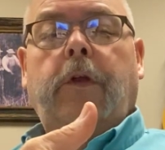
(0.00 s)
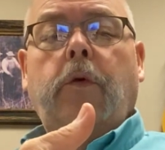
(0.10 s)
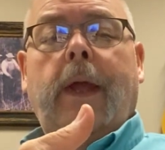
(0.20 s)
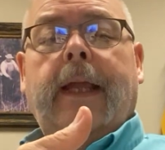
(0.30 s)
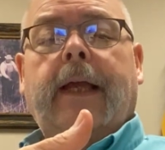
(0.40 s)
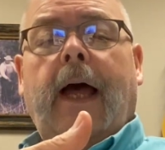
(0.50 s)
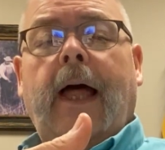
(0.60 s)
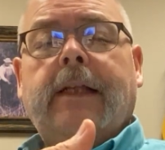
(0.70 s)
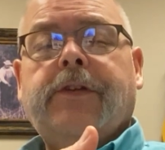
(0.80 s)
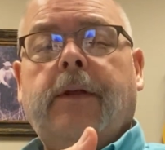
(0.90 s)
you ain't
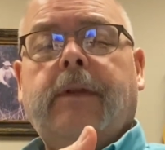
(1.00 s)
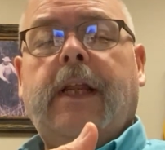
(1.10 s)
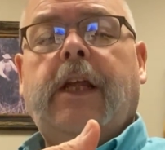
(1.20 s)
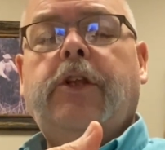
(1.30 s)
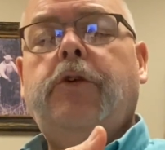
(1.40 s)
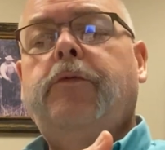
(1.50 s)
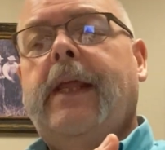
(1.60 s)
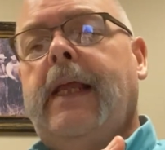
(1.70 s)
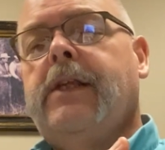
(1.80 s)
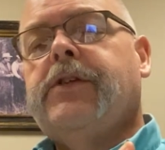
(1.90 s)
got something and you
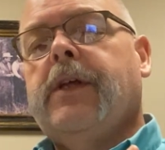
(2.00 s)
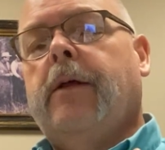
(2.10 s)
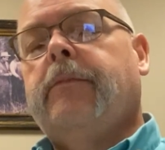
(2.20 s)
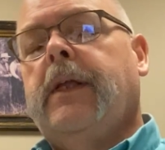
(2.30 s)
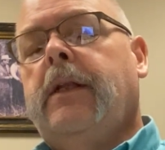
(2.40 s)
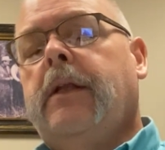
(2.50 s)
need something,